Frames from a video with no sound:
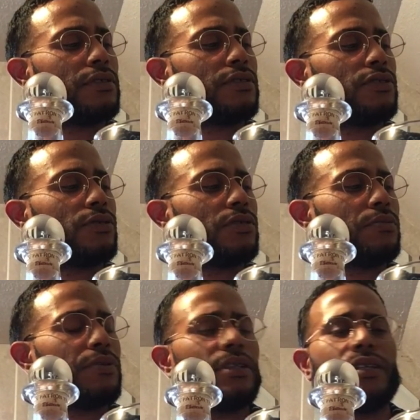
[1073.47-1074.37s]
So it
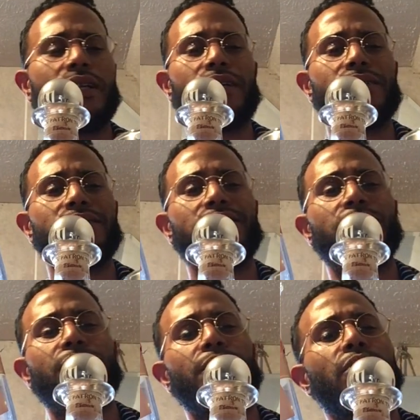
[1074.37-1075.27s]
depended, like, some
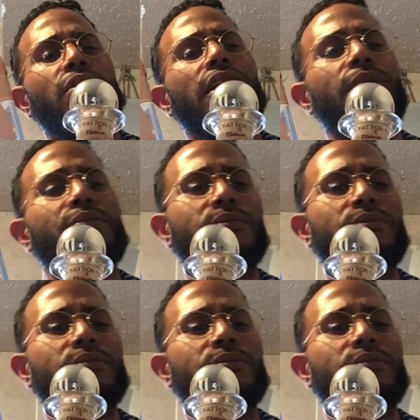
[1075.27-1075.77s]
people don't like